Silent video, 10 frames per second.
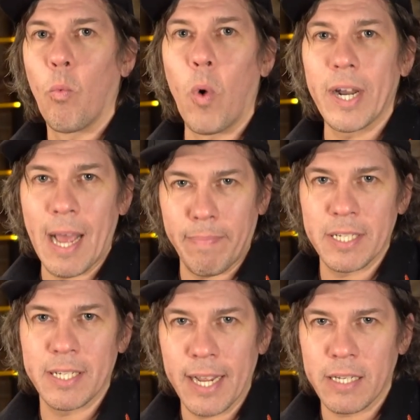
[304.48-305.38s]
What
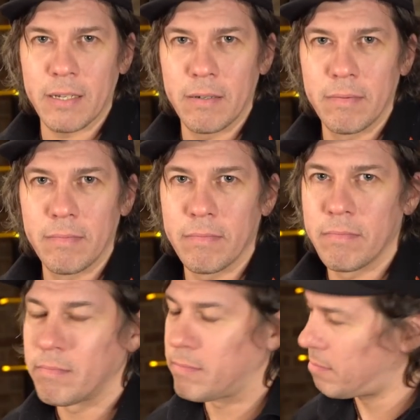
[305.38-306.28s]
happens next?
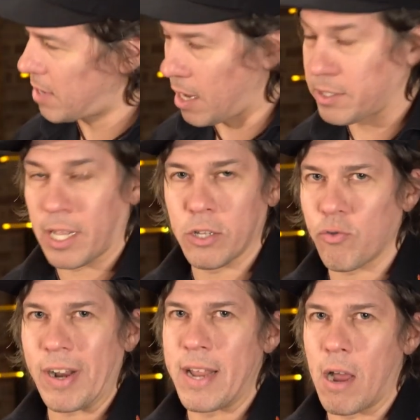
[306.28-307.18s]
I'll tell you
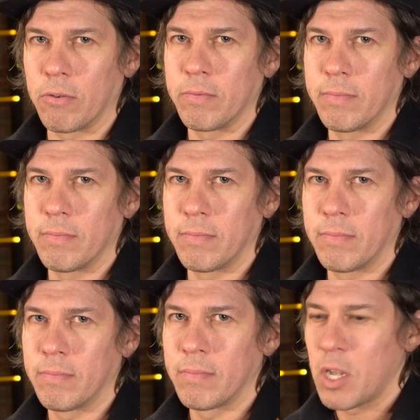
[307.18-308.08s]
right now.
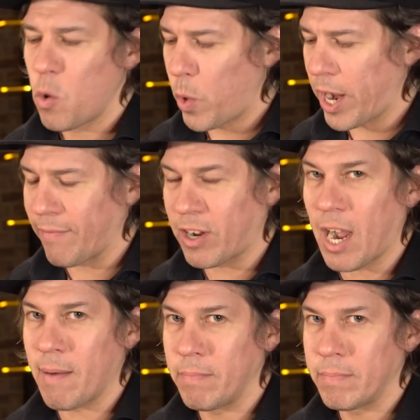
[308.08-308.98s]
We have
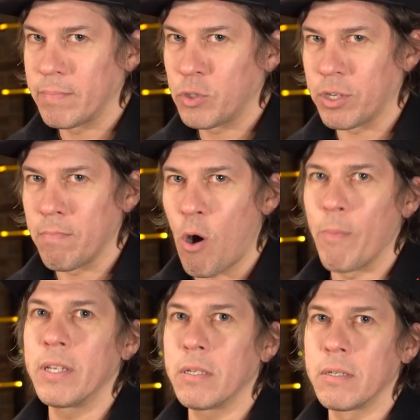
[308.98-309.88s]
come to the
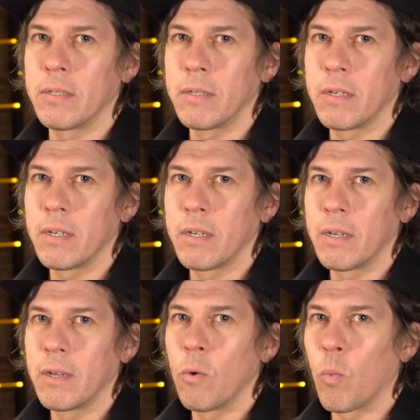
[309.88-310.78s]
moment
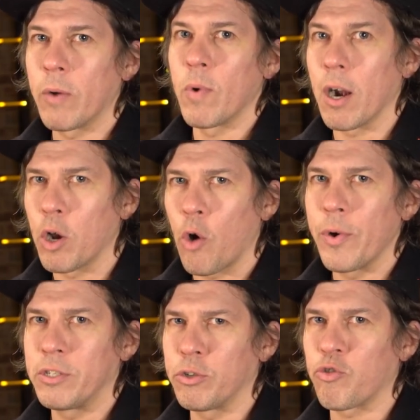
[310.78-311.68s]
when we are
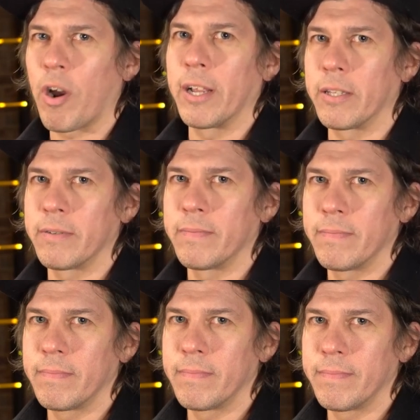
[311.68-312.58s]
going to try it.
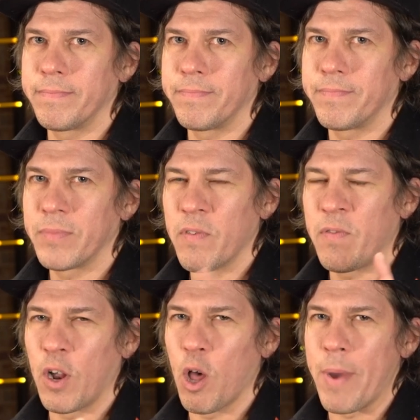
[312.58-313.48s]

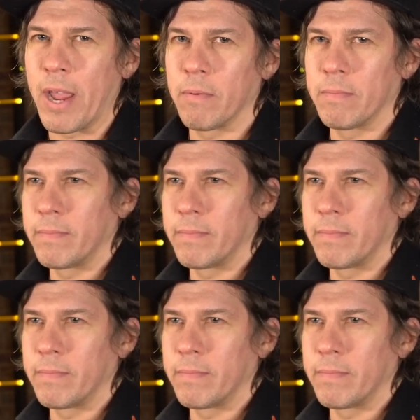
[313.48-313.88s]
Follow me.